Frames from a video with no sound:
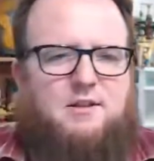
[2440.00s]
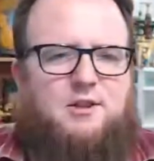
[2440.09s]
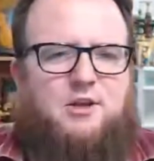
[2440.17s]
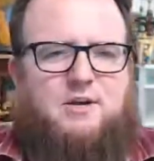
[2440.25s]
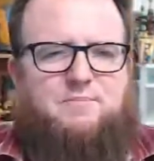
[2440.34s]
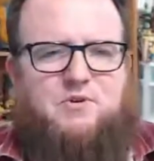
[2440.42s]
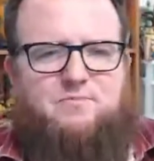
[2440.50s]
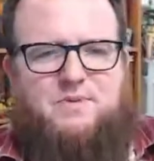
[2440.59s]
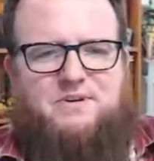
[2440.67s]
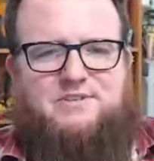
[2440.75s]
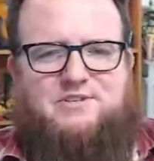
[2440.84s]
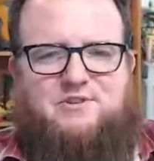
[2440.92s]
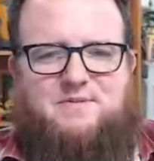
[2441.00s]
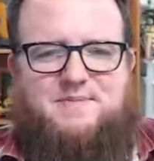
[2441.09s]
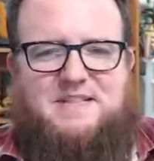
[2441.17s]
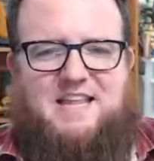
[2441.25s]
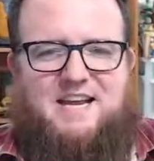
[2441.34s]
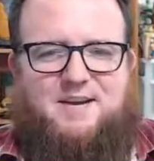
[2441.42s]
look at Boone build,
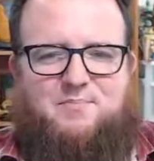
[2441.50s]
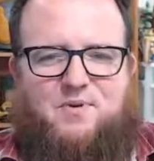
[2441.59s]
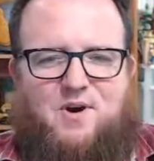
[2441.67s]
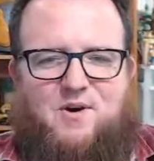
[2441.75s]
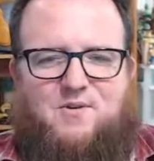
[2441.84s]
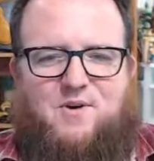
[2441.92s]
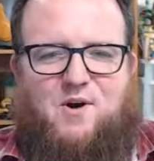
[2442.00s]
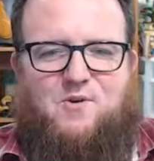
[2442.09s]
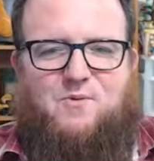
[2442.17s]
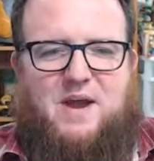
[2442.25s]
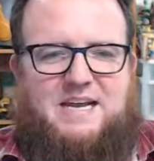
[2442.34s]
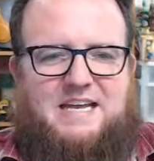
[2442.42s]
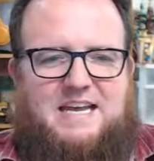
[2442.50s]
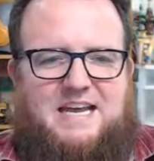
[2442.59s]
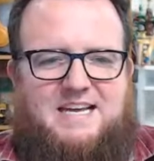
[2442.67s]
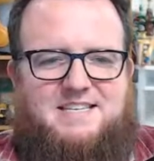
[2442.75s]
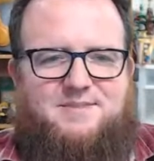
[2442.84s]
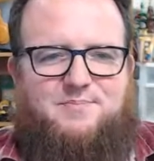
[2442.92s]
streaming like a pro. Oh, wait, he
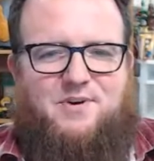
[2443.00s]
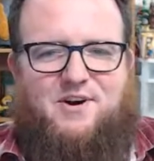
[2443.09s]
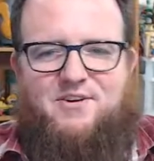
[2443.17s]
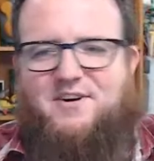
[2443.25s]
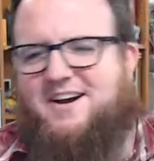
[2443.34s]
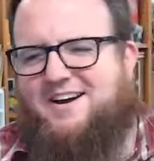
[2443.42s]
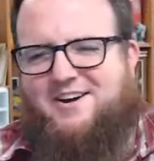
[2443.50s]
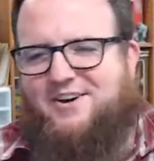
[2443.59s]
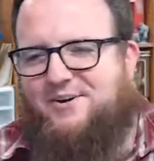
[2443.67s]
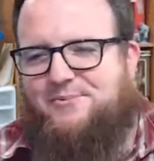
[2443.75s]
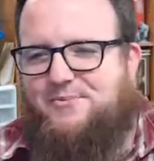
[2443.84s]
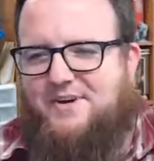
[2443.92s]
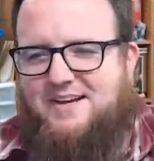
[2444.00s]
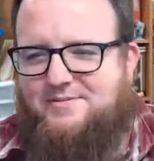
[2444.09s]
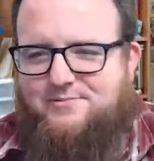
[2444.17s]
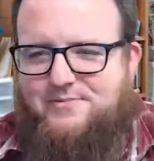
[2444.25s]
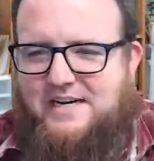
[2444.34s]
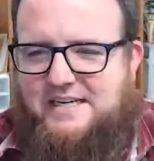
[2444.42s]
is a pro. Oh,
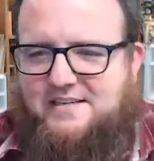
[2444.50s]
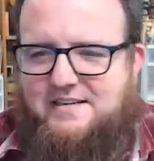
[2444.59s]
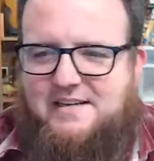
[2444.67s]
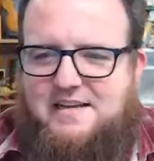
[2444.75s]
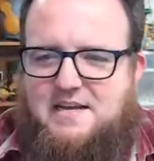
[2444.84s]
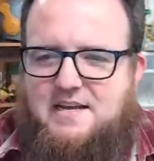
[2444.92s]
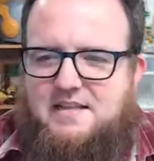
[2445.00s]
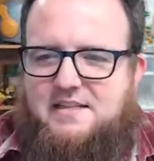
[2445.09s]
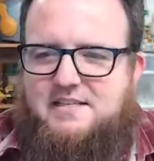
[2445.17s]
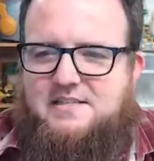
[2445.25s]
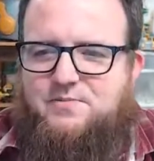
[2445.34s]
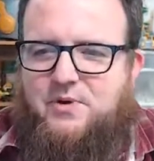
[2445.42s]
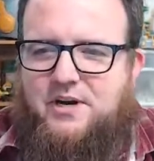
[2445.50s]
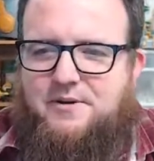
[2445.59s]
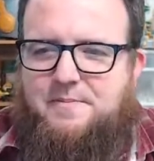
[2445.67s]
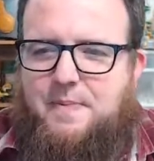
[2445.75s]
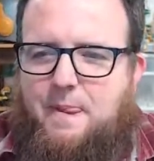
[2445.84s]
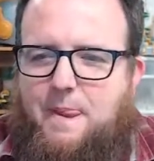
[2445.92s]
what? This is
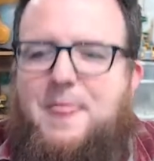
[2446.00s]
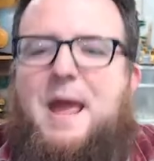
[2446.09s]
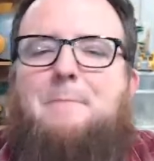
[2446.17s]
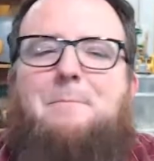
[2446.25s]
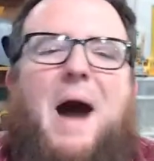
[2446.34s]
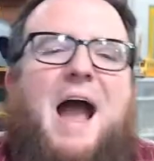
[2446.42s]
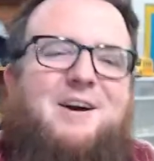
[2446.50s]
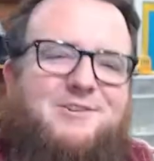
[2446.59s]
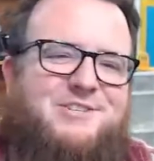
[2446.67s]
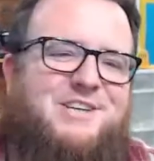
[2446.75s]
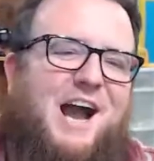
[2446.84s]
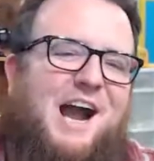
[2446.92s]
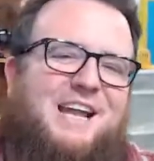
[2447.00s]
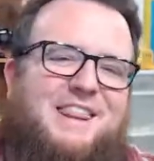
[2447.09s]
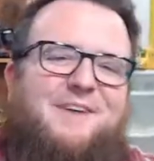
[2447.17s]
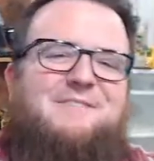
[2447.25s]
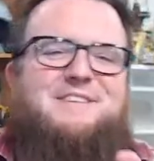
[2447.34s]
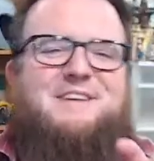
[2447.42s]
weird. Yeah, BioShock.
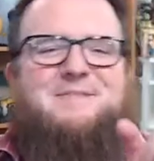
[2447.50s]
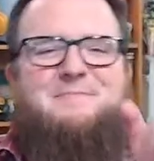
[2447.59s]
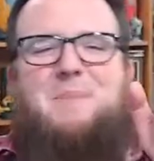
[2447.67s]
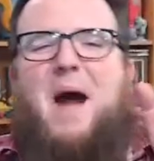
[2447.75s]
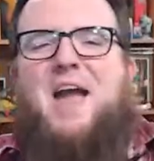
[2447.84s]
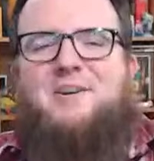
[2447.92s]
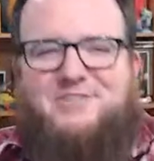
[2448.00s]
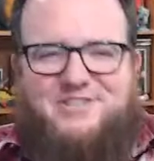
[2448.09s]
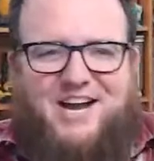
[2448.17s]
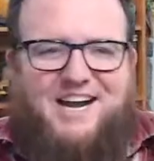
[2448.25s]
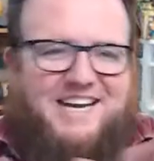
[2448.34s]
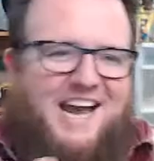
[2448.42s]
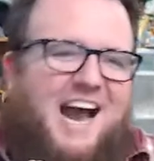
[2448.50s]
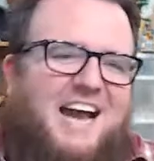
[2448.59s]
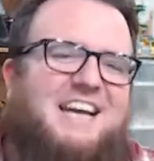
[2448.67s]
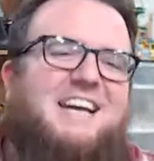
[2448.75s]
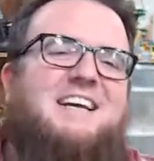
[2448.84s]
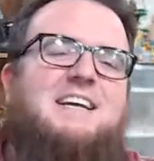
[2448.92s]
That was it. The BioShock
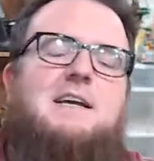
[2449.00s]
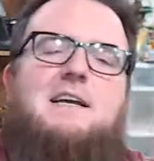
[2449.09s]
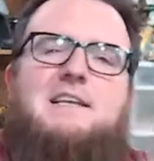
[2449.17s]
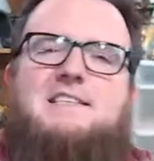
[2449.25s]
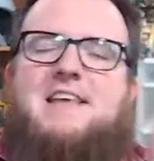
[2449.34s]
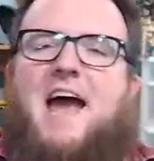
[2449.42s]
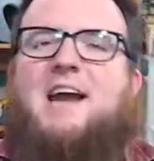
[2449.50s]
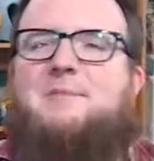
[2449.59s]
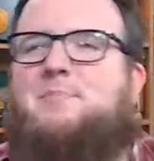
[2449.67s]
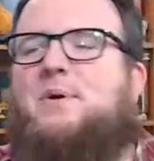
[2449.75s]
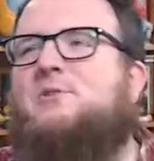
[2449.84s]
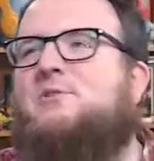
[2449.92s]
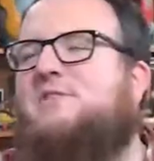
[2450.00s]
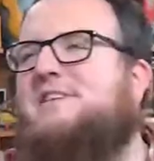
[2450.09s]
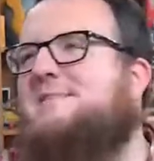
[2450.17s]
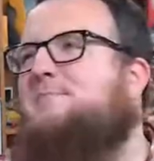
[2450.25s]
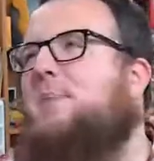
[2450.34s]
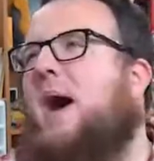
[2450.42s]
guy. Zach built
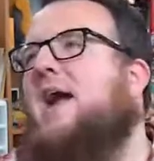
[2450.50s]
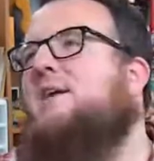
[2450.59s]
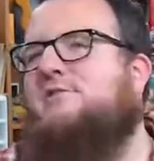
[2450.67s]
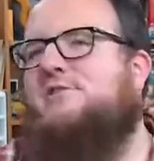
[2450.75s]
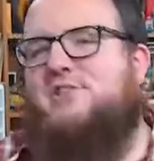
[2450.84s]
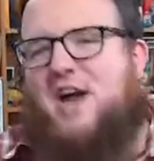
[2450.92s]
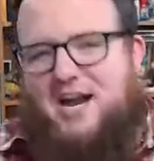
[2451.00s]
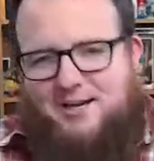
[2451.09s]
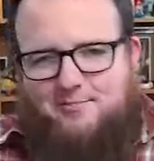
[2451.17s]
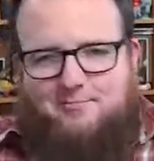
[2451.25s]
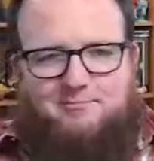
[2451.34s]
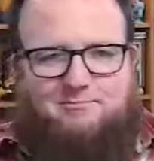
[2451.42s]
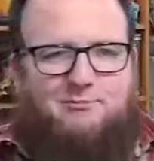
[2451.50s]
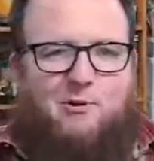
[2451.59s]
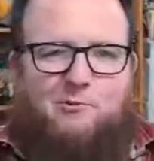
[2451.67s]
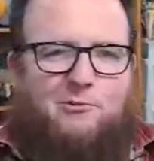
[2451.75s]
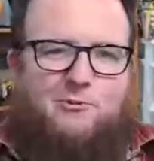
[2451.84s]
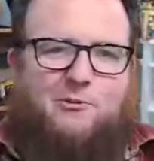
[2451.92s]
this BioShock.
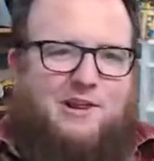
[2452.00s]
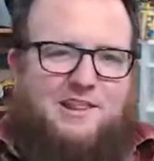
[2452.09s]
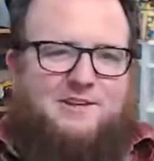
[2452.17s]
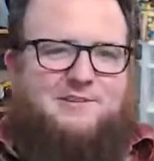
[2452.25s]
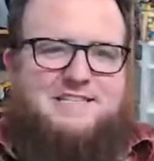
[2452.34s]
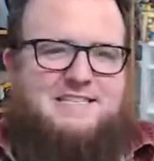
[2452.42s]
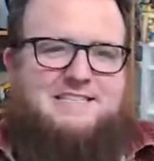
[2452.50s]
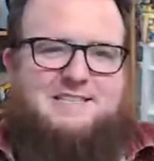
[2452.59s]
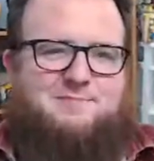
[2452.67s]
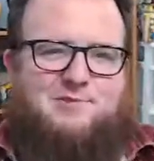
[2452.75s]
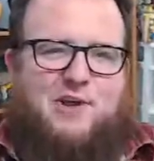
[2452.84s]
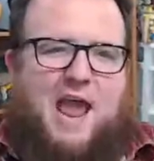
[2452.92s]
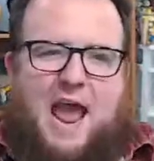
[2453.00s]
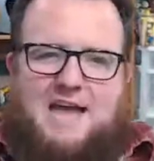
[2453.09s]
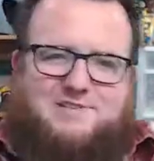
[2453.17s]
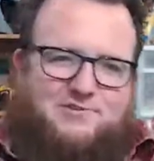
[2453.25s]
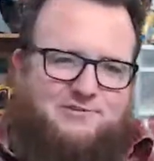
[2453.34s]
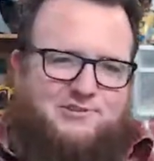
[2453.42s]
What is it? Some sort of
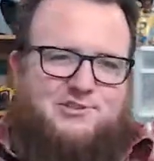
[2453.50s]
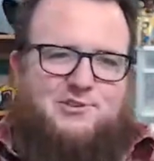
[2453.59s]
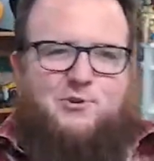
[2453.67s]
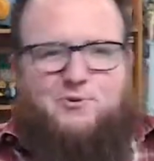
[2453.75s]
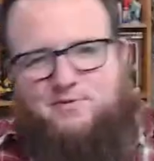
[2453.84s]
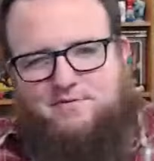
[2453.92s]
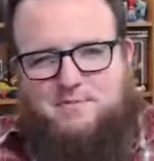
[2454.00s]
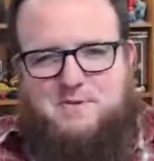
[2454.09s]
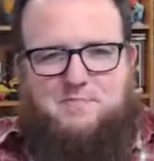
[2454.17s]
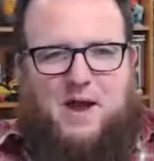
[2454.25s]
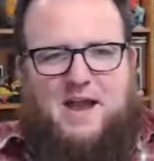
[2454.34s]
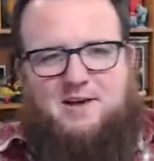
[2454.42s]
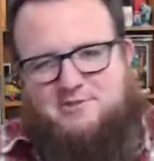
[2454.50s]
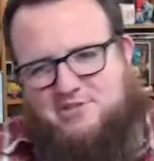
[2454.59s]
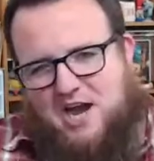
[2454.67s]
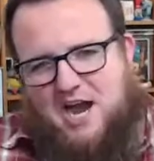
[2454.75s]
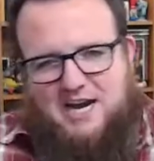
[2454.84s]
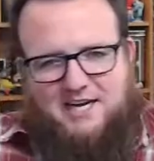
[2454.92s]
hazard suit from the
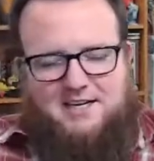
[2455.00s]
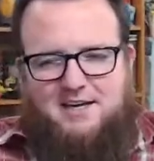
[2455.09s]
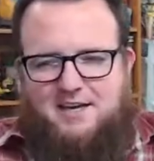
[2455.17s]
BioShock